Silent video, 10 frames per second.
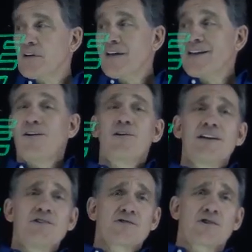it all
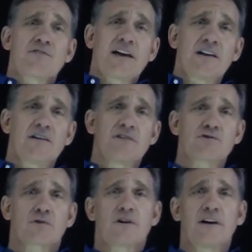hinges on that
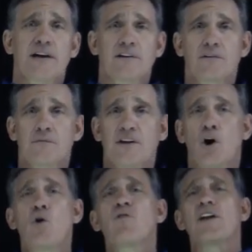individual client, the
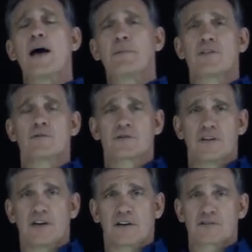overlap of those
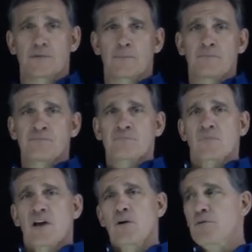things.
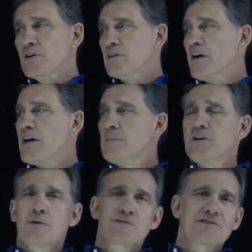And when the client
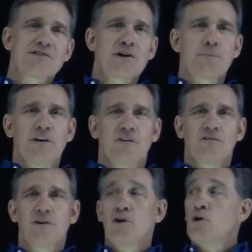becomes the centerpiece,
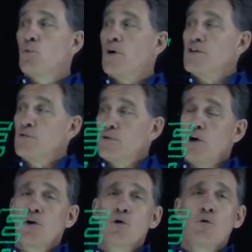what you
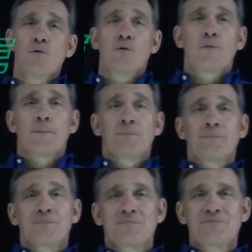know
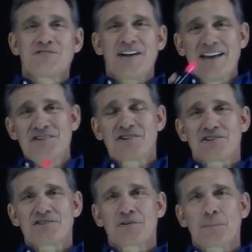changes